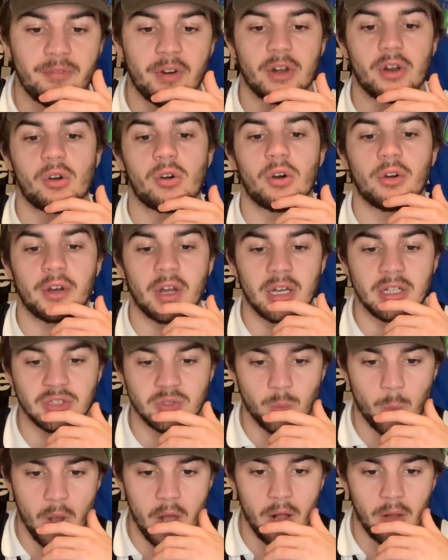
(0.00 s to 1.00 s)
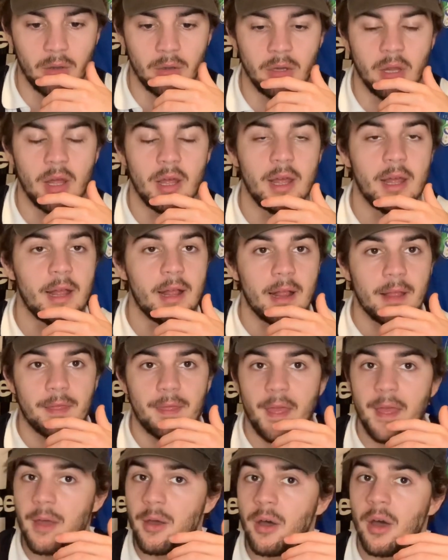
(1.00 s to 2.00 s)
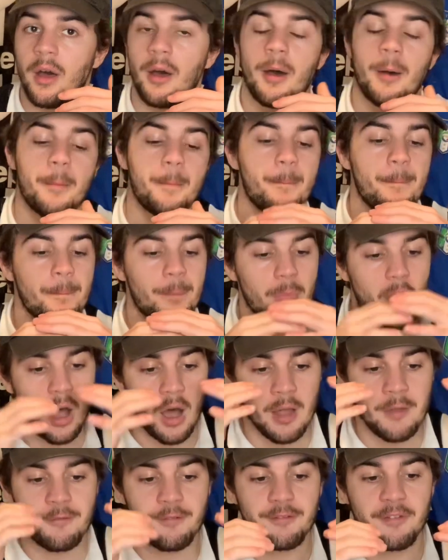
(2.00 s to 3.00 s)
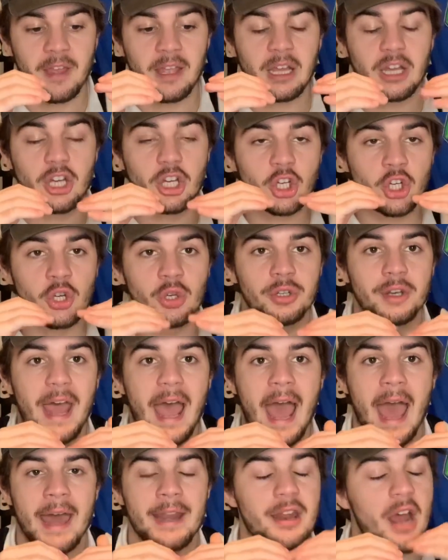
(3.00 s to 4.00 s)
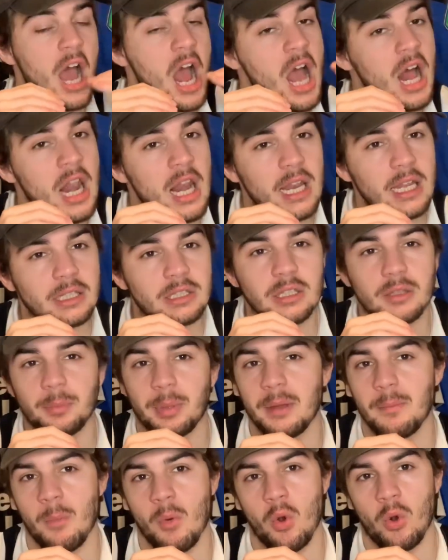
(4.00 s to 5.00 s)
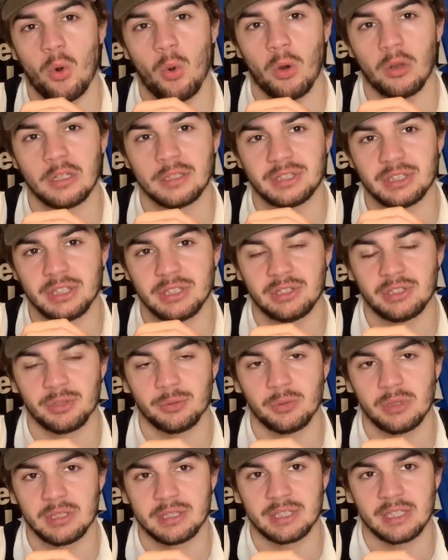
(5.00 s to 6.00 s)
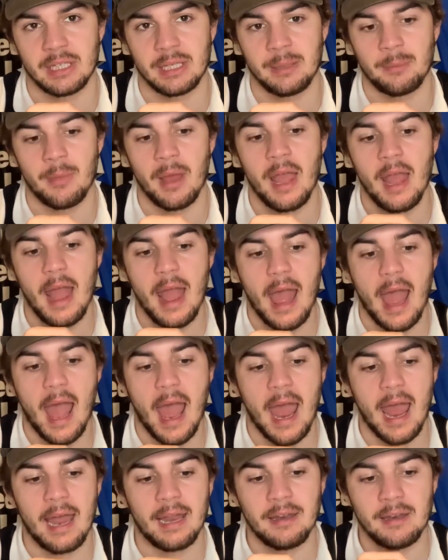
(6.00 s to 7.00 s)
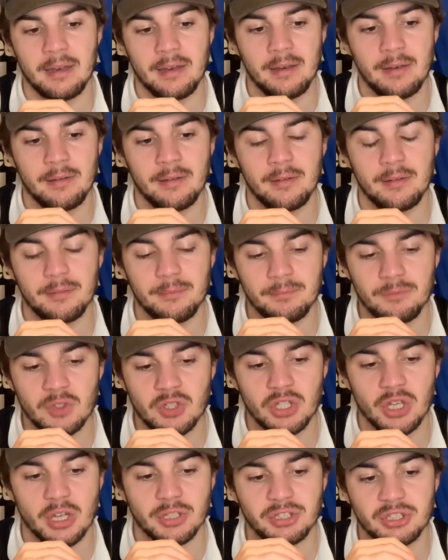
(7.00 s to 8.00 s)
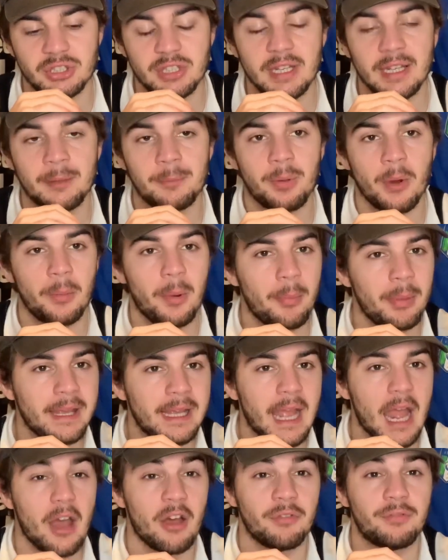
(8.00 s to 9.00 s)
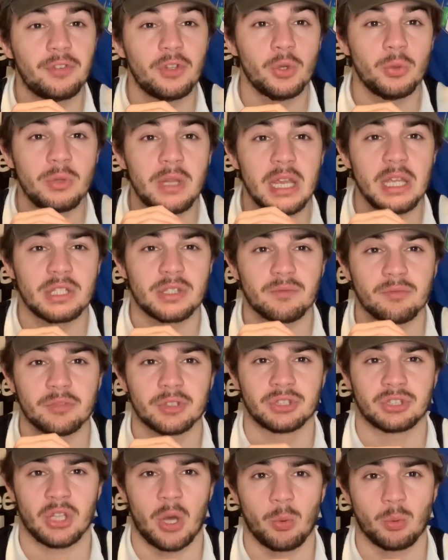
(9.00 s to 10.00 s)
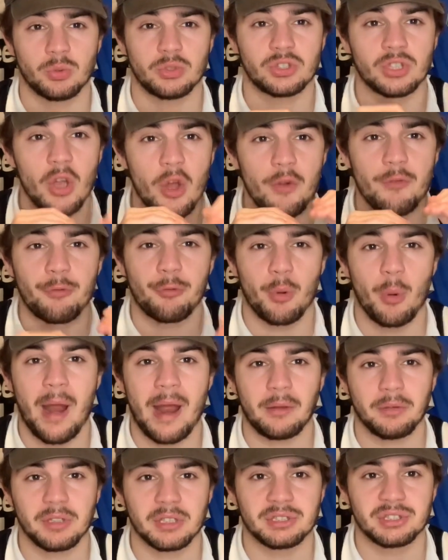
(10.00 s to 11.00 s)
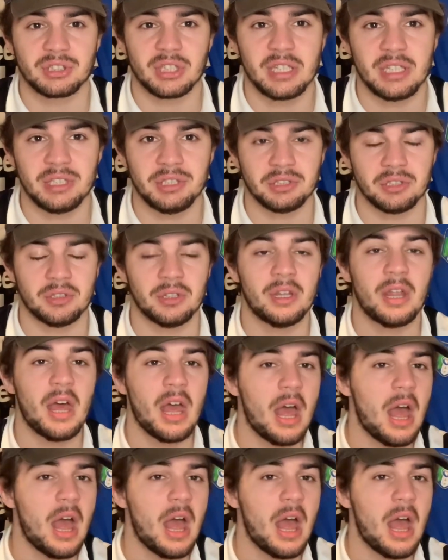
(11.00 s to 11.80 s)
Verona as well that I think could add a little bit more quality to the team and just probably get a few decent results throughout the season.